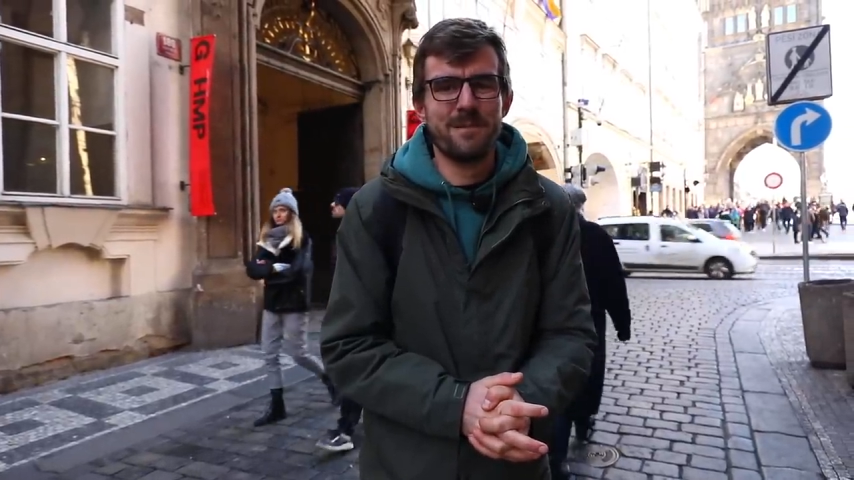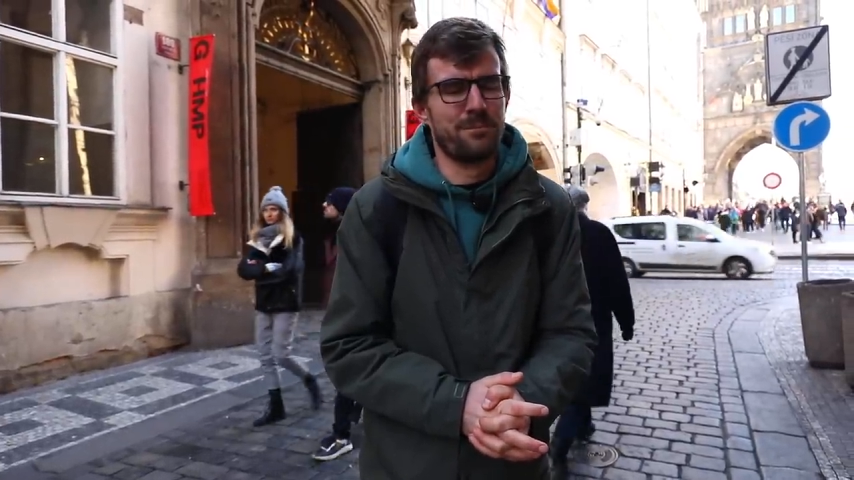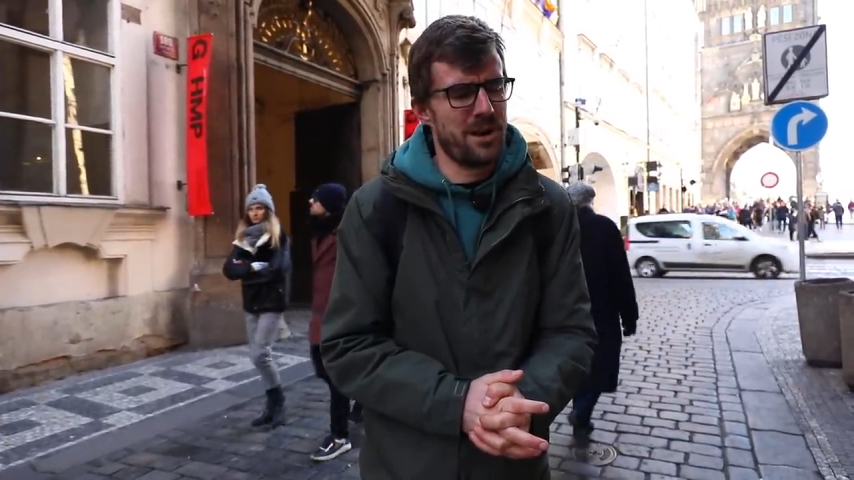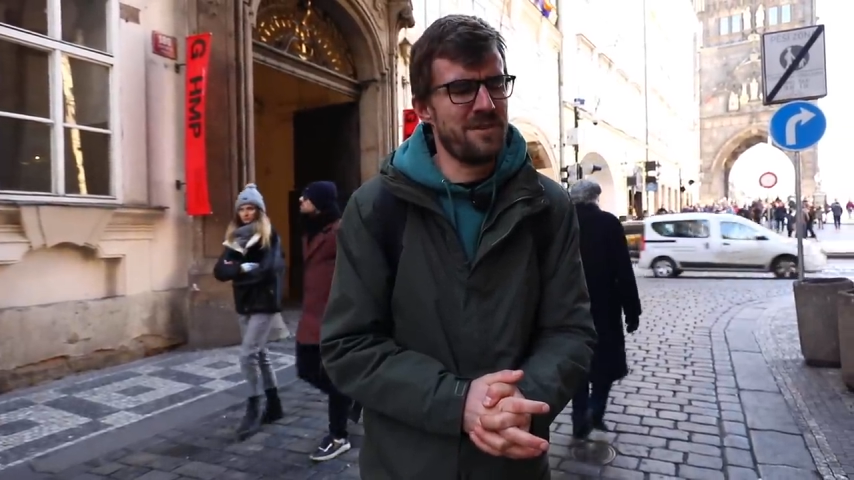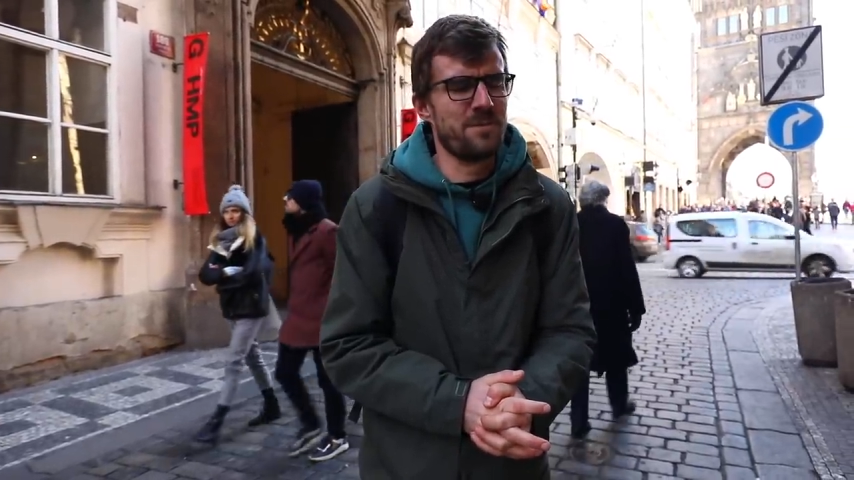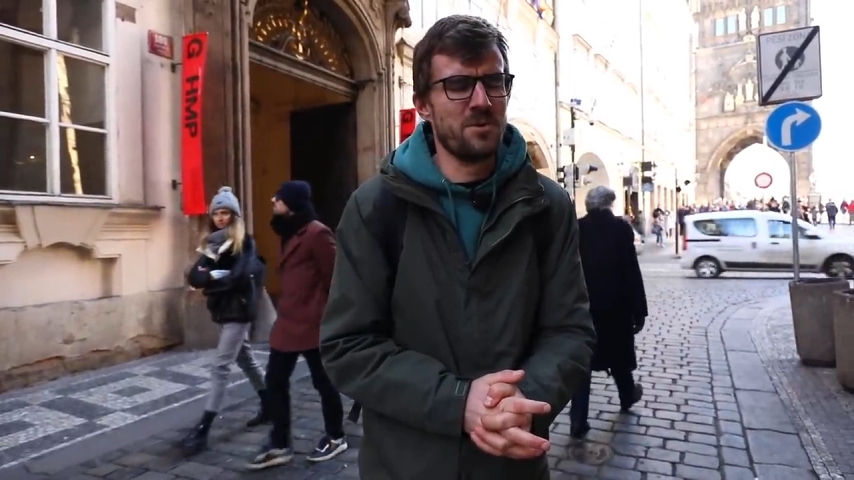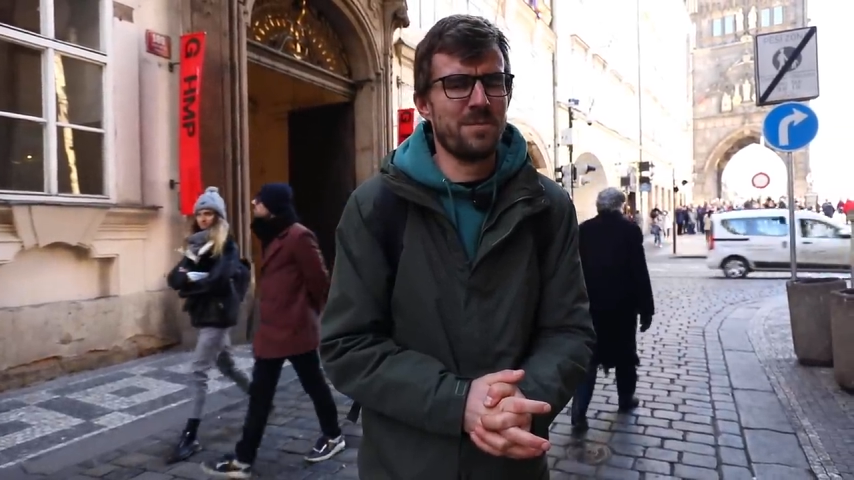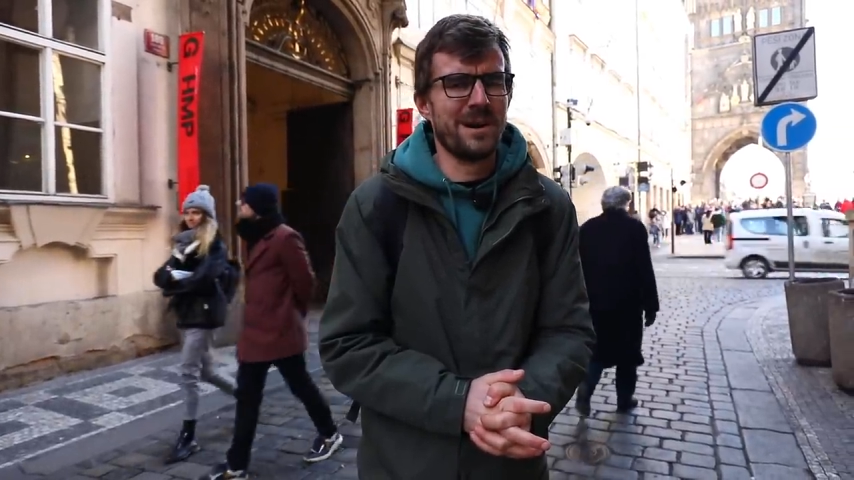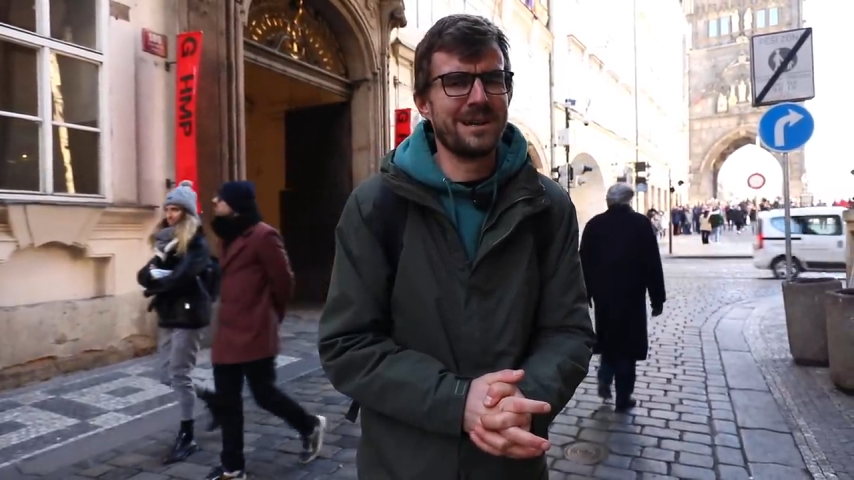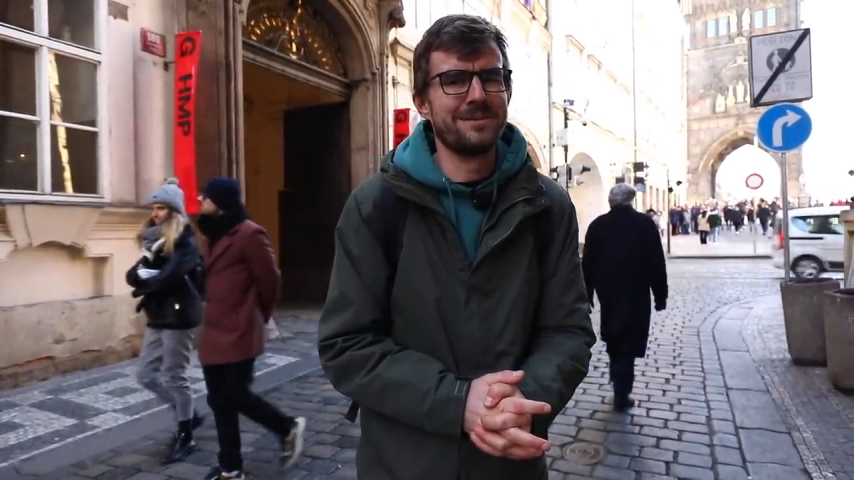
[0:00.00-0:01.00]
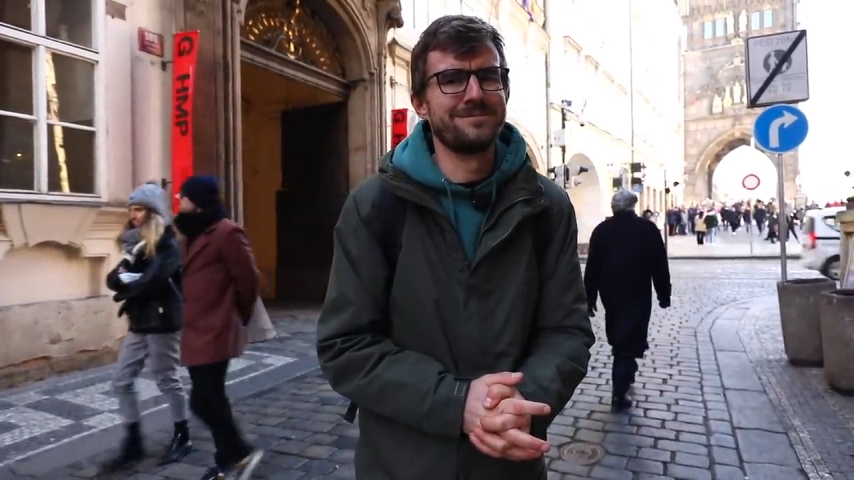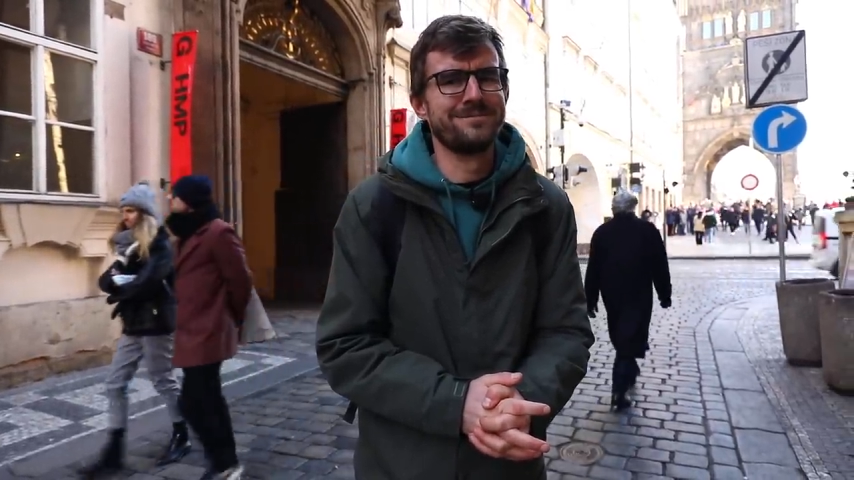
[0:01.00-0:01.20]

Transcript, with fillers: Brave move, buddy.